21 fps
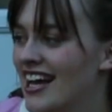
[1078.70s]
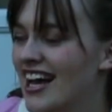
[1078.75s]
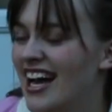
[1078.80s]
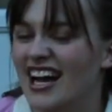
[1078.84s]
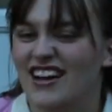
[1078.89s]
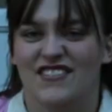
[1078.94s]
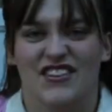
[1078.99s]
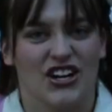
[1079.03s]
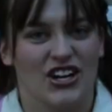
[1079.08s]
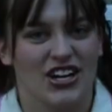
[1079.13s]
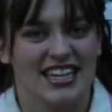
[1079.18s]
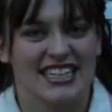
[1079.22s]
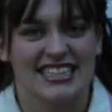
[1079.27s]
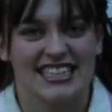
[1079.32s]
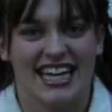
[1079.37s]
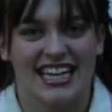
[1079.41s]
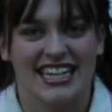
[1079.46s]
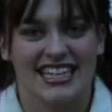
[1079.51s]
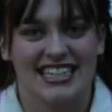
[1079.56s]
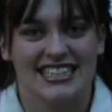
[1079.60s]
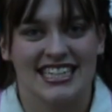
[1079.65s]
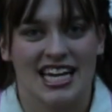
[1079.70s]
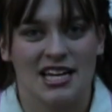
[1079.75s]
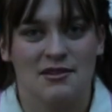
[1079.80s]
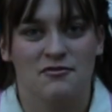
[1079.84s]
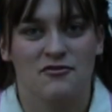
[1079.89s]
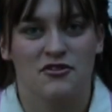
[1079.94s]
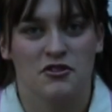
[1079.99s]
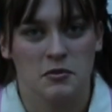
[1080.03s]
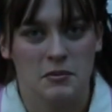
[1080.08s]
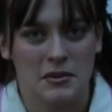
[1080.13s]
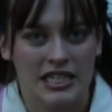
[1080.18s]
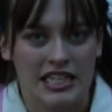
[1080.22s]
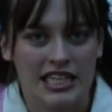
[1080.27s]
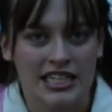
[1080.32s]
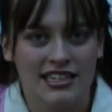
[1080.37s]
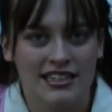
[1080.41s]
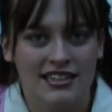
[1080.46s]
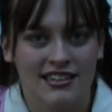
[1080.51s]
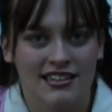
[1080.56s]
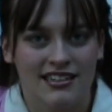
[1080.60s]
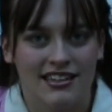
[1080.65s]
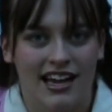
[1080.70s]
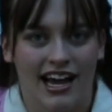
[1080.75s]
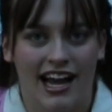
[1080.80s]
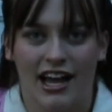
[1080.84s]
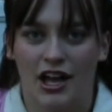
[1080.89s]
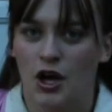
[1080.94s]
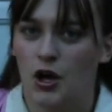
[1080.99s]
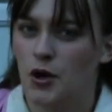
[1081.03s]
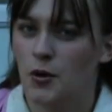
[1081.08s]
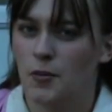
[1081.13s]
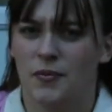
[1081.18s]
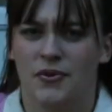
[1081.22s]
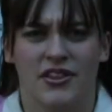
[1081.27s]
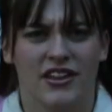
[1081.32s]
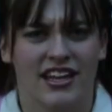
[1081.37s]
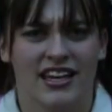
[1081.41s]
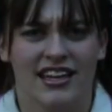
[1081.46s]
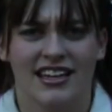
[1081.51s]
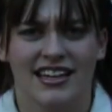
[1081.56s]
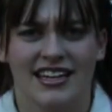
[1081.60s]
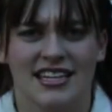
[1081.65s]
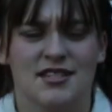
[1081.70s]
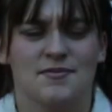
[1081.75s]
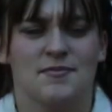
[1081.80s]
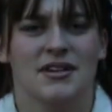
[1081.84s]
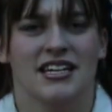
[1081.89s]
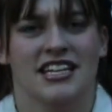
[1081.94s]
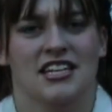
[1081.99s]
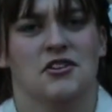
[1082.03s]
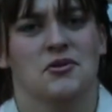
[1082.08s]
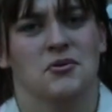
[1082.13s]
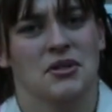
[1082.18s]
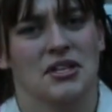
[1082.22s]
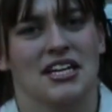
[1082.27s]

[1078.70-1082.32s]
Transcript: a very exciting time for me. I hope that it's been equally